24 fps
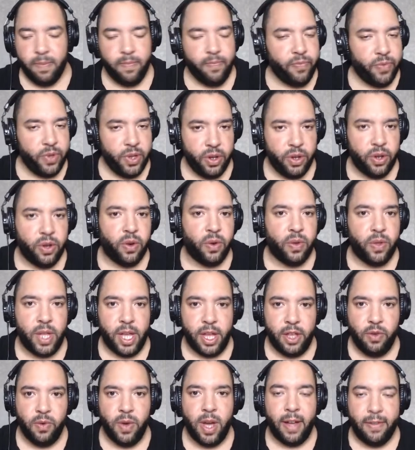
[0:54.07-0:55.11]
you know, that
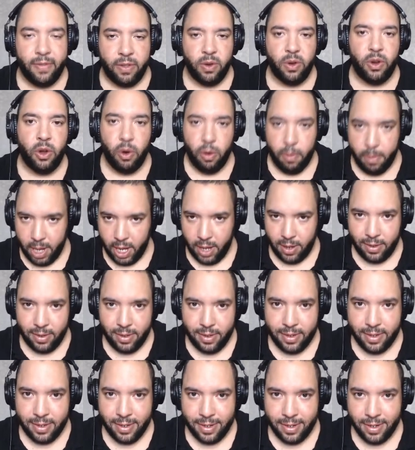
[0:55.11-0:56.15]
you have to know about
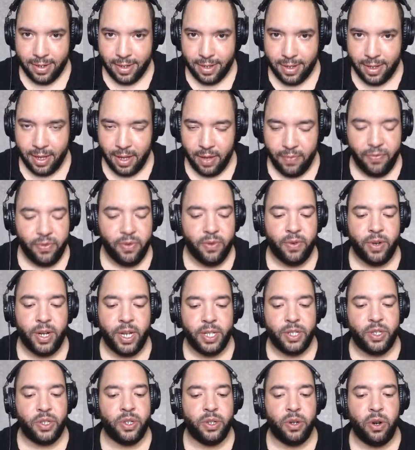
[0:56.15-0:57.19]
if you're
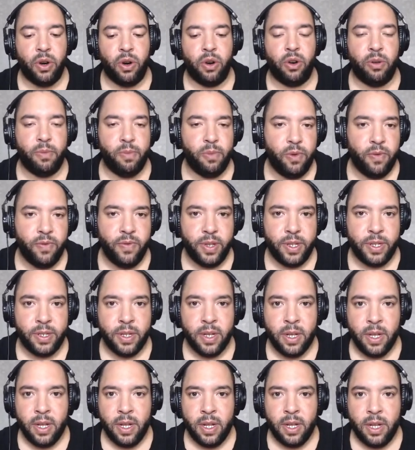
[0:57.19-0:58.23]
into horror movies.
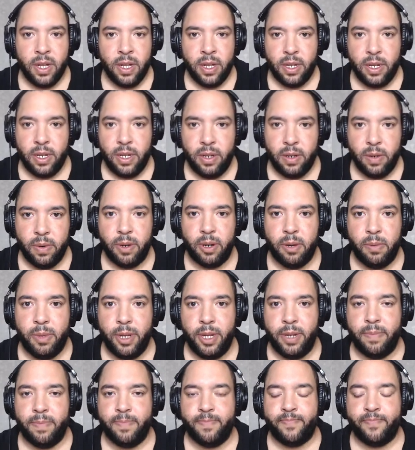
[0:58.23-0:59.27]
You know what I mean?